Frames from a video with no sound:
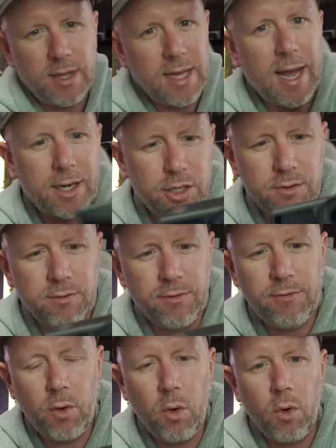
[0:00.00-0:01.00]
the Action
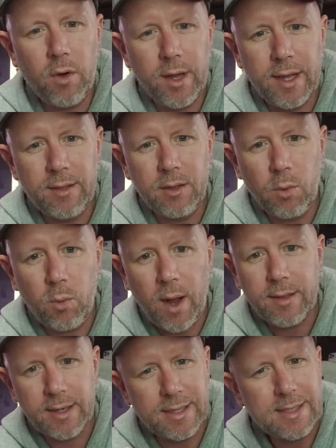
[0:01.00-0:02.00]
4 in the
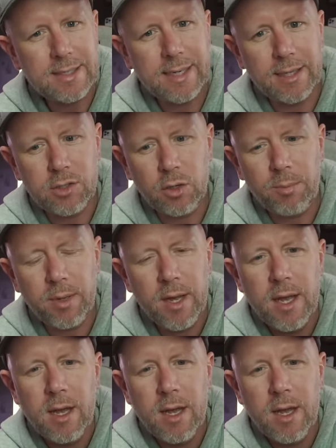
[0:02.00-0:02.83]
way that it's set up,